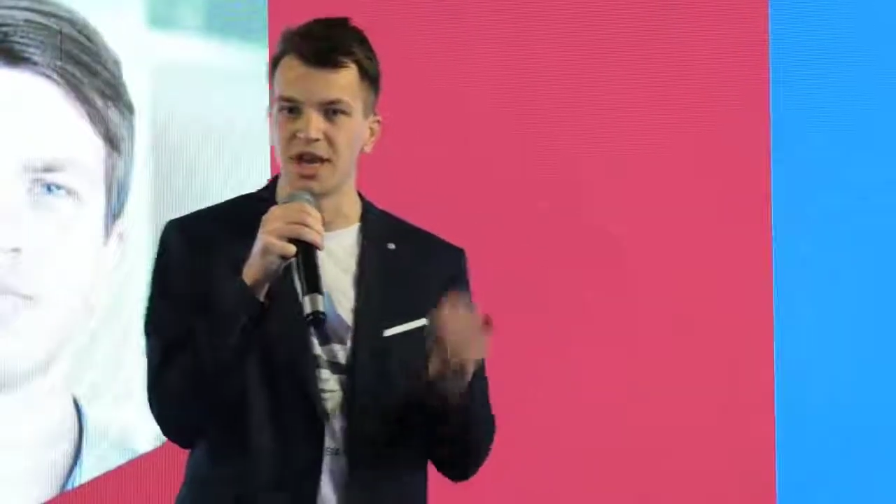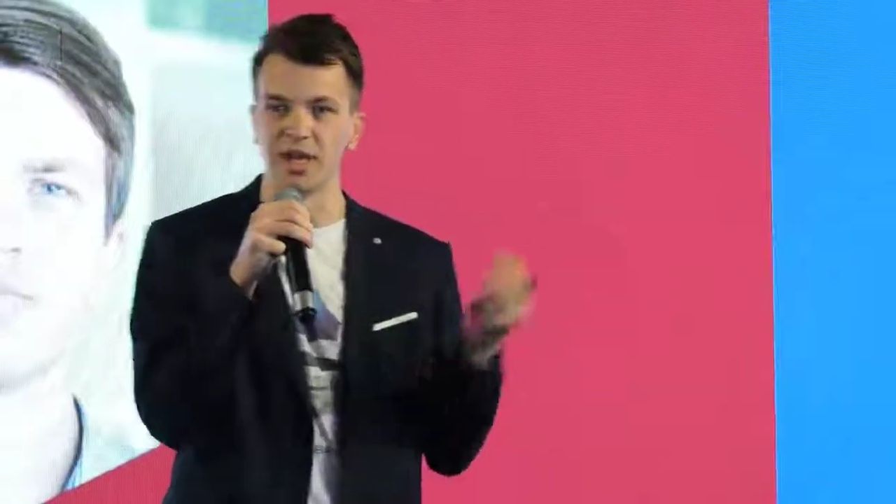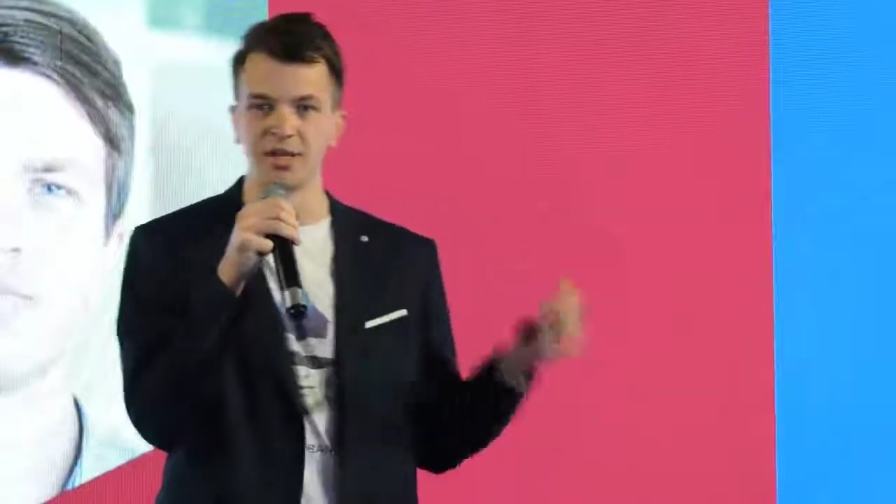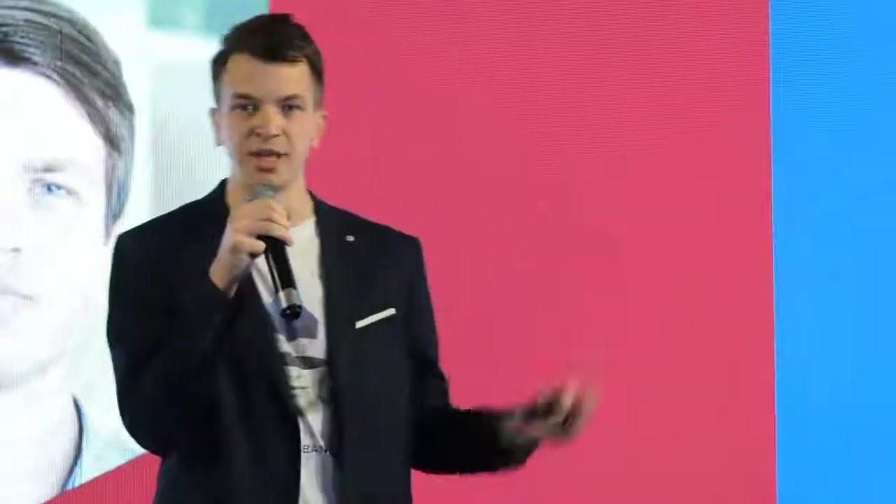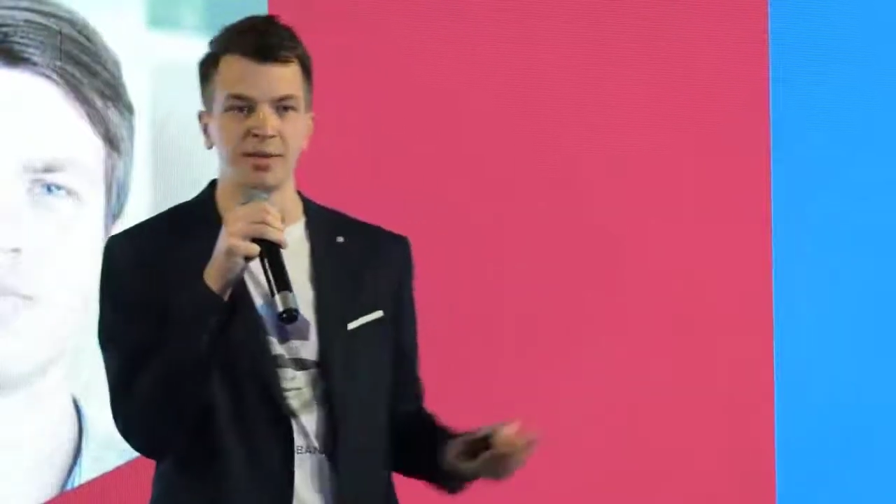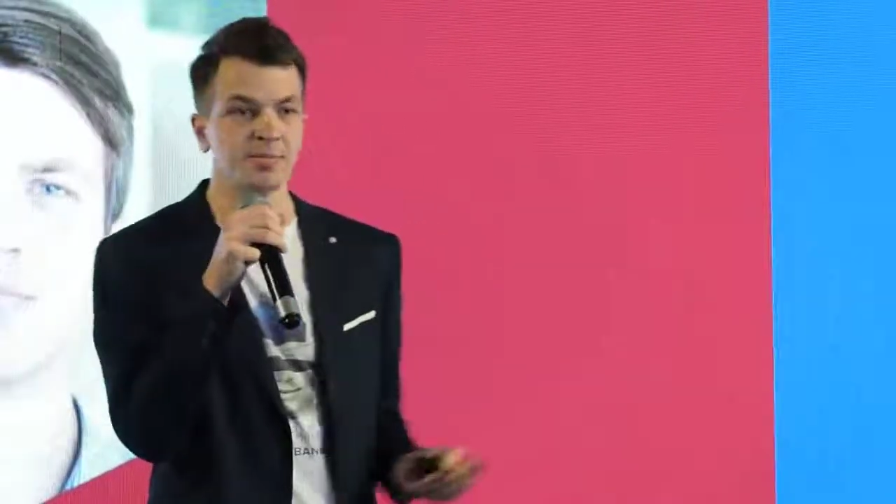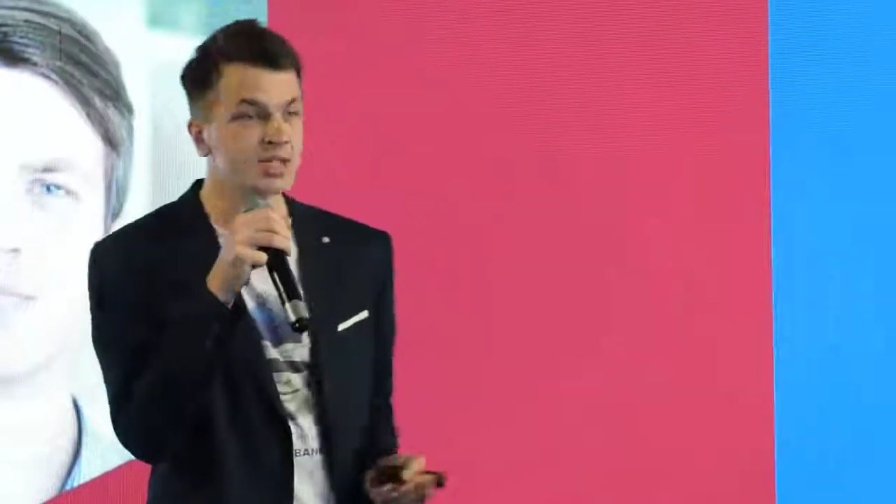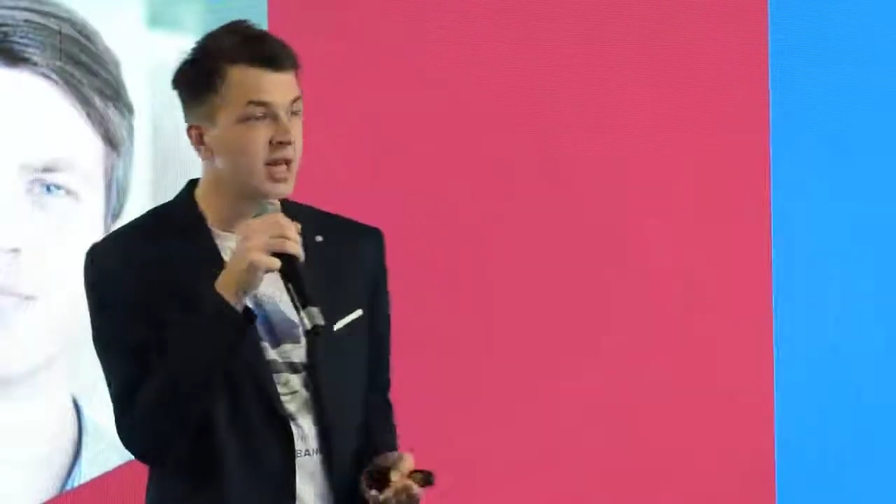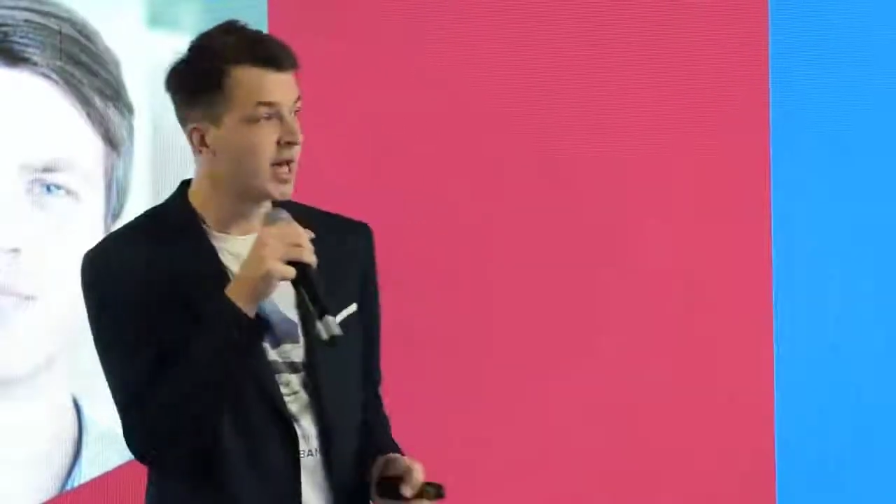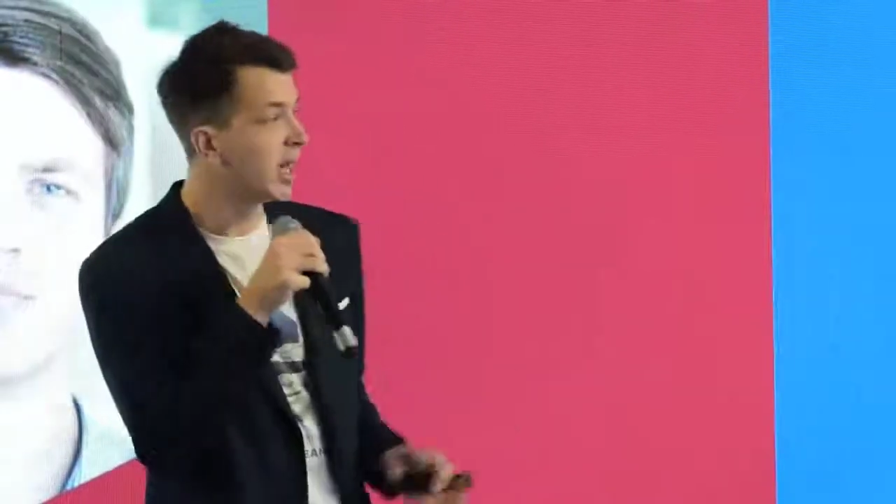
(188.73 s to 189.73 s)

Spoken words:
and teams